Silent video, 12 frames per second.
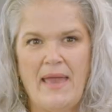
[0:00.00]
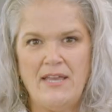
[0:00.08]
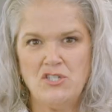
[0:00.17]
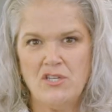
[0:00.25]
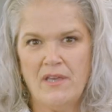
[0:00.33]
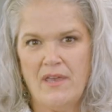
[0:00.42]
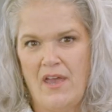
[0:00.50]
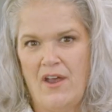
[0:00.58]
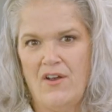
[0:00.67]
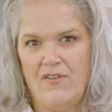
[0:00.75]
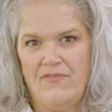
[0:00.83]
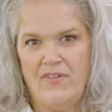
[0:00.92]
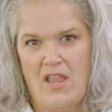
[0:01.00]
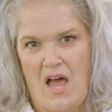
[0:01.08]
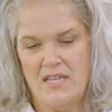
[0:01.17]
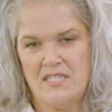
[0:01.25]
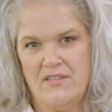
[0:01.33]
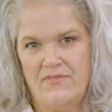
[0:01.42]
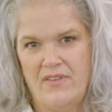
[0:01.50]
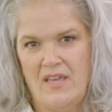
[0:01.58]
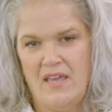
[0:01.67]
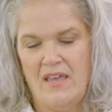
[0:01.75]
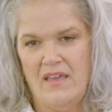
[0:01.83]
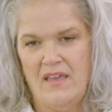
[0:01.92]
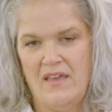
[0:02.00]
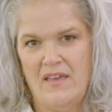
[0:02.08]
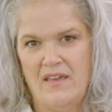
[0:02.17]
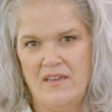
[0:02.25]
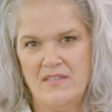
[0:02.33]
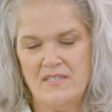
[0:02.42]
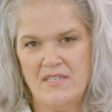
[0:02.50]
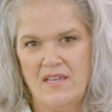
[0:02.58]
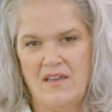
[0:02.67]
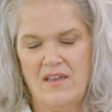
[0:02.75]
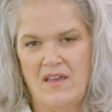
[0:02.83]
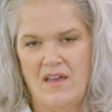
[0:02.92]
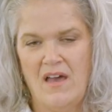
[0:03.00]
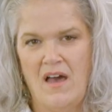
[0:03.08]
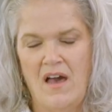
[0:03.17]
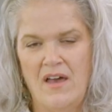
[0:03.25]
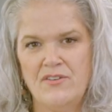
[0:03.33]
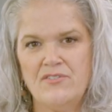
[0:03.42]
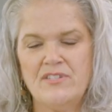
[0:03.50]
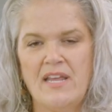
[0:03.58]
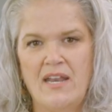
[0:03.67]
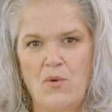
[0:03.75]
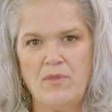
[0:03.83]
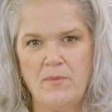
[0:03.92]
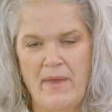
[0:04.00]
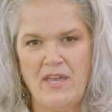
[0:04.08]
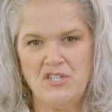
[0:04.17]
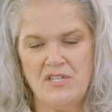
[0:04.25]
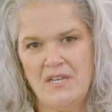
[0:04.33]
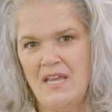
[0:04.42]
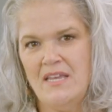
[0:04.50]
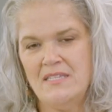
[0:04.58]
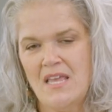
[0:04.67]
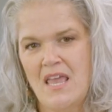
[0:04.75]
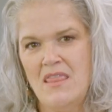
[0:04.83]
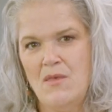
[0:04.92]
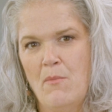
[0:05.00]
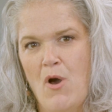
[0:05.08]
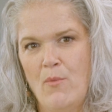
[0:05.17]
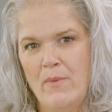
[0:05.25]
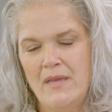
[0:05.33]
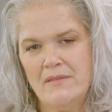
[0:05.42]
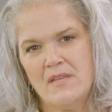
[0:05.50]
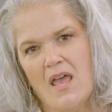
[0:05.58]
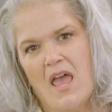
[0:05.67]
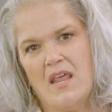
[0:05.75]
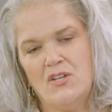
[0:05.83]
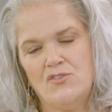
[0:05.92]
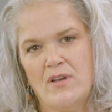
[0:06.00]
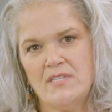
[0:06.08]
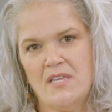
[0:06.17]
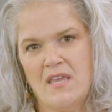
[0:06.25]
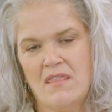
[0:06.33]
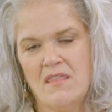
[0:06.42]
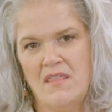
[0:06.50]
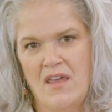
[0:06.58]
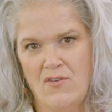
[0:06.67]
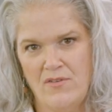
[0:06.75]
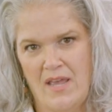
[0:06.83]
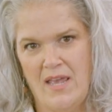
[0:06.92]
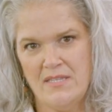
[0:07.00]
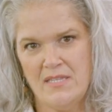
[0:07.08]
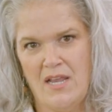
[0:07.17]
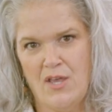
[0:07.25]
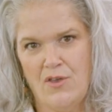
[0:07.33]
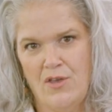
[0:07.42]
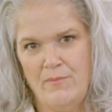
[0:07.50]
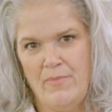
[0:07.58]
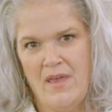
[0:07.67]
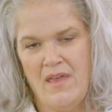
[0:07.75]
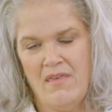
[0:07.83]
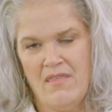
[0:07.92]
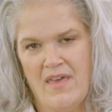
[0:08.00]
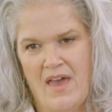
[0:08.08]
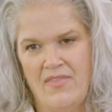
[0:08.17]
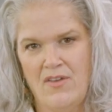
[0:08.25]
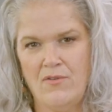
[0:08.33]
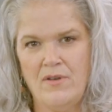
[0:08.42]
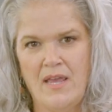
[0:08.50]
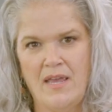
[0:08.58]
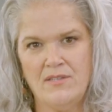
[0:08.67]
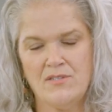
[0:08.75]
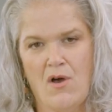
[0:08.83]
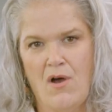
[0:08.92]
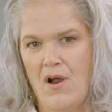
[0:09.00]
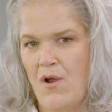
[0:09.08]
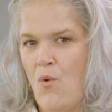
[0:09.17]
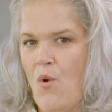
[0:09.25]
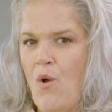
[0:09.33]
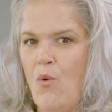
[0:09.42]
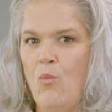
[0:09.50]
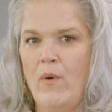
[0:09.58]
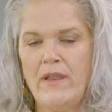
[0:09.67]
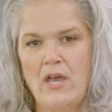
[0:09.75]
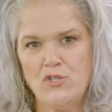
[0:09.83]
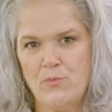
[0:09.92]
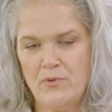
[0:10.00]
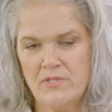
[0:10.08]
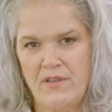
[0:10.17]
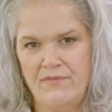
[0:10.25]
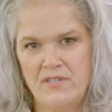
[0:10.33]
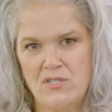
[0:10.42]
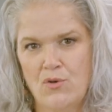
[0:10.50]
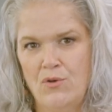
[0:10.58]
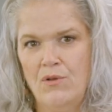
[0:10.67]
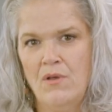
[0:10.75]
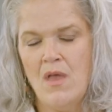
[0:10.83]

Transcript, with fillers: patient care philosophy is understanding what the patient needs in the moment and addressing their needs. And it could be that their needs are 100% physical.